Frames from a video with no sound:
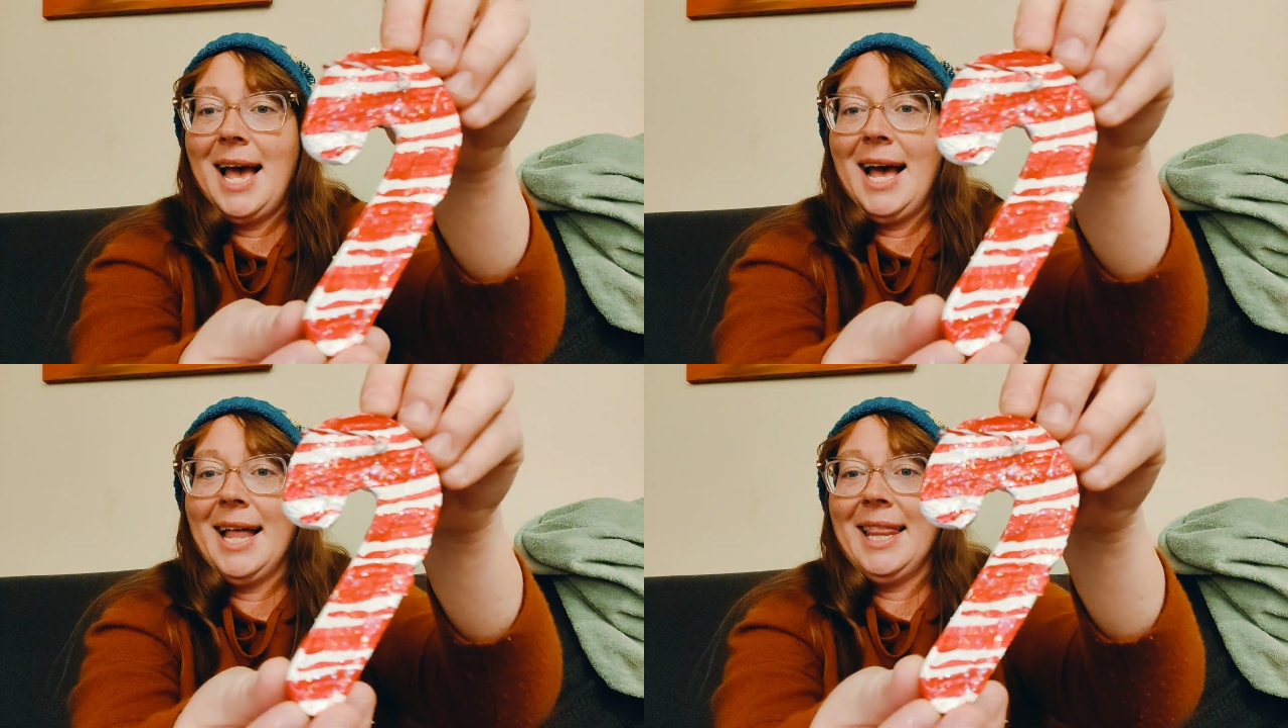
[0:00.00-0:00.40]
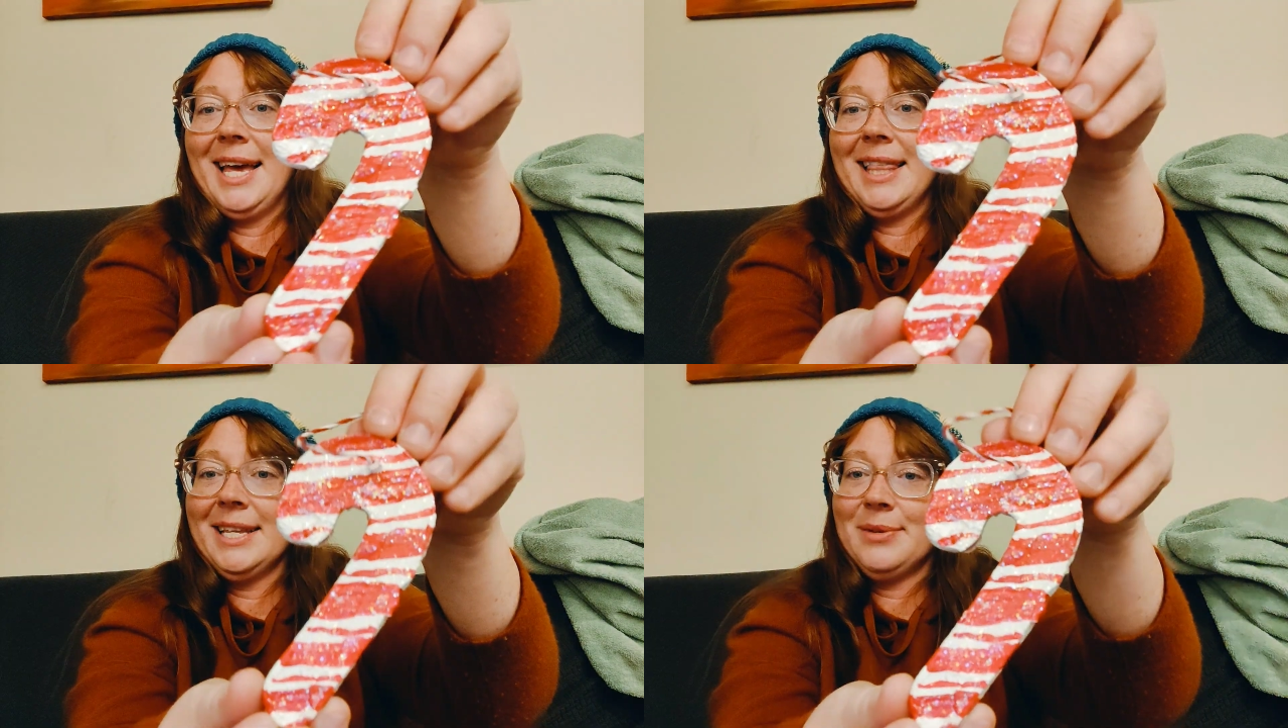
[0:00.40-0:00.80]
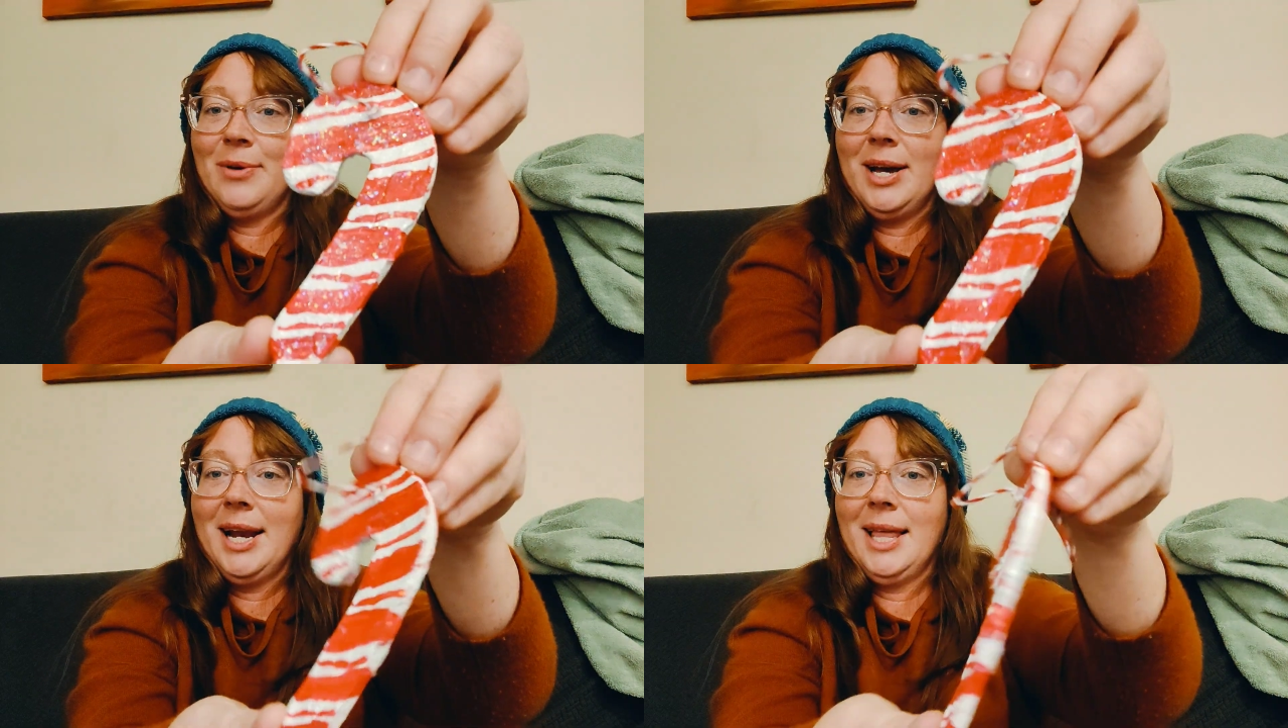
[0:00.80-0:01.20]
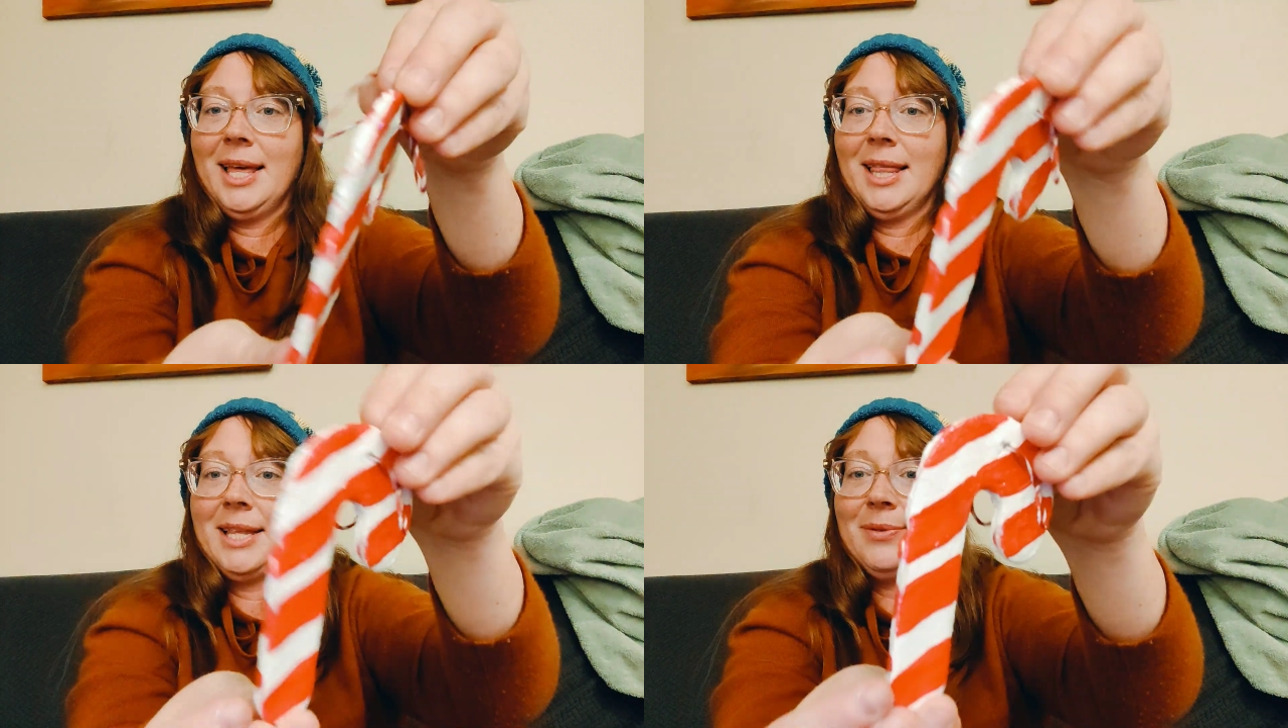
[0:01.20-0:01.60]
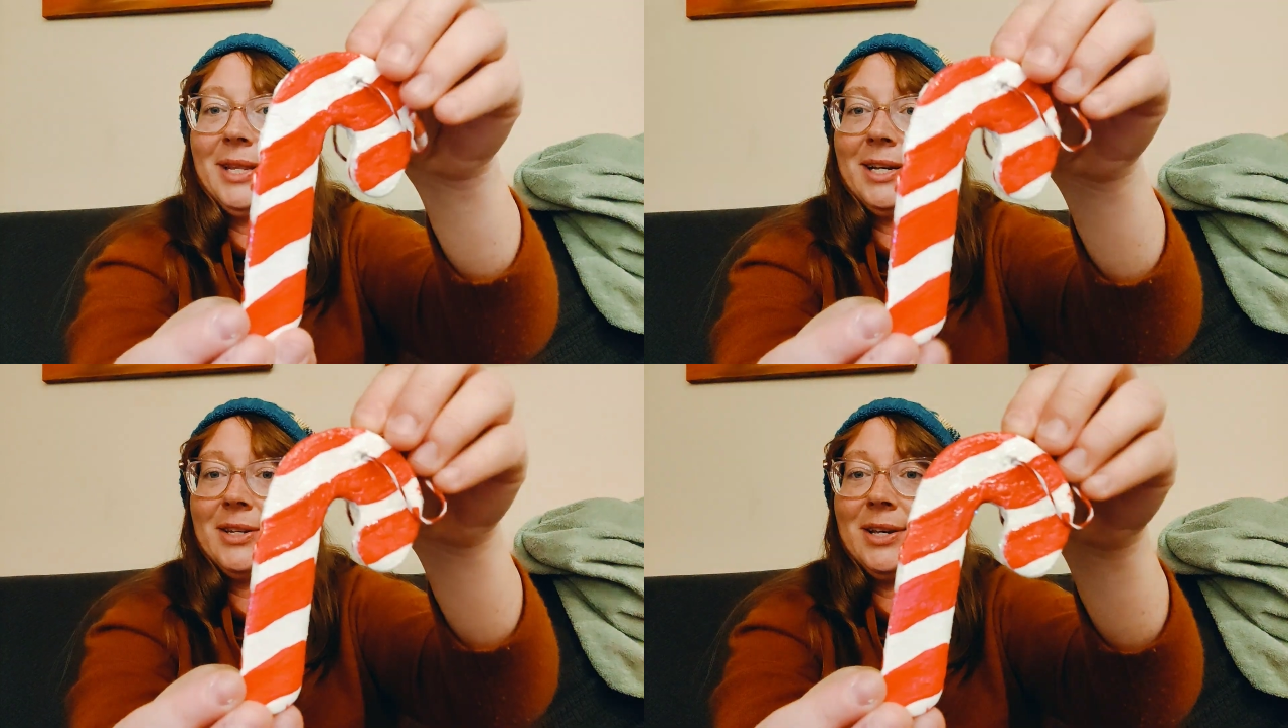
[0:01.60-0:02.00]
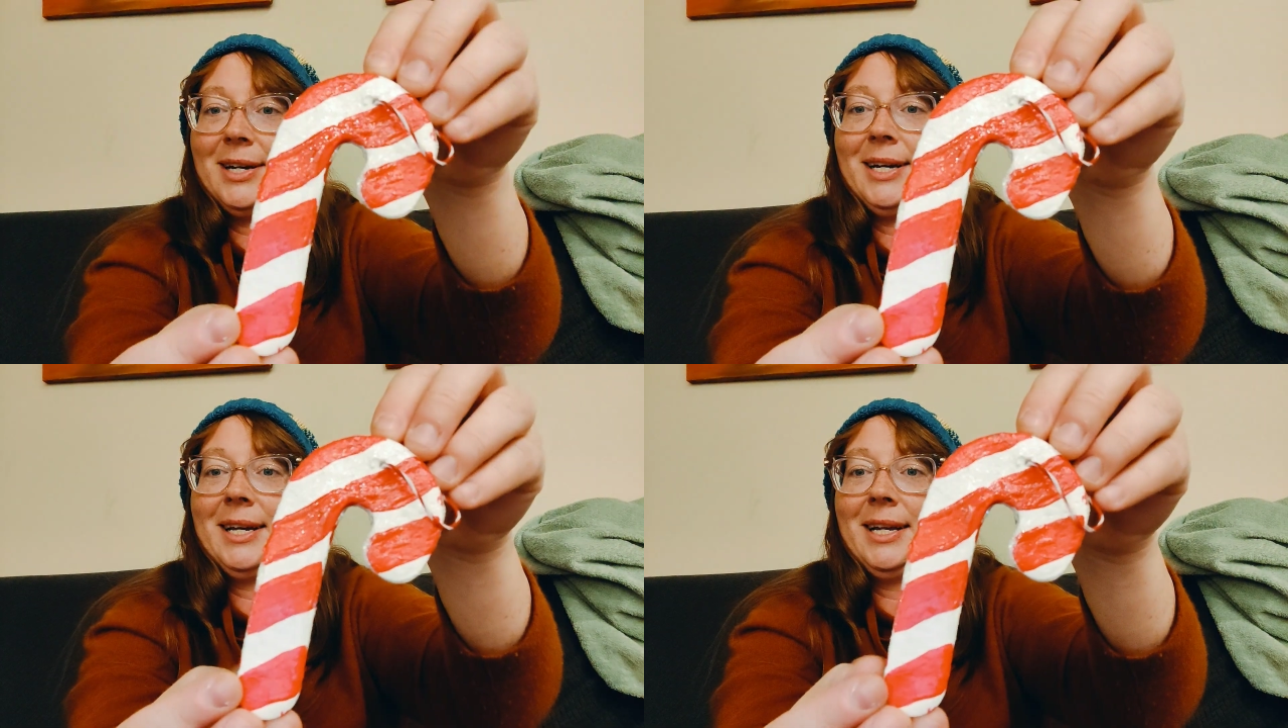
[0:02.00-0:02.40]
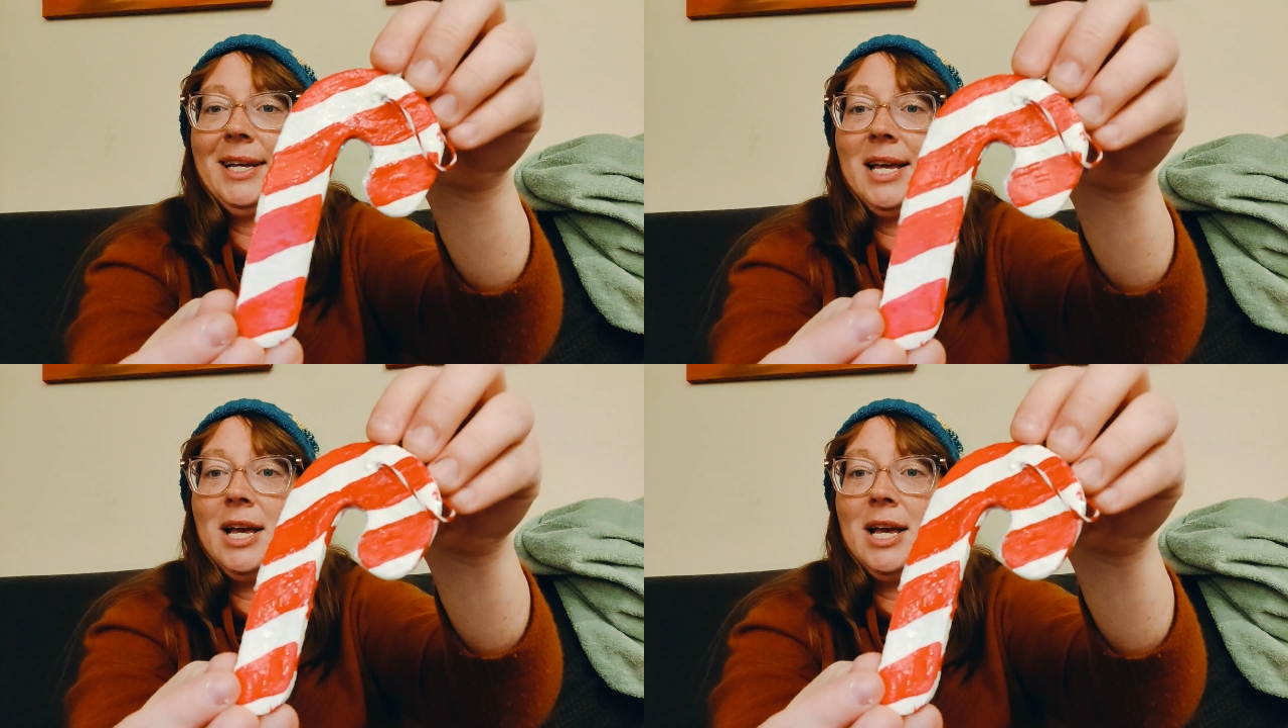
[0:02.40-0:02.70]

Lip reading: I like this one. I think this one looks good.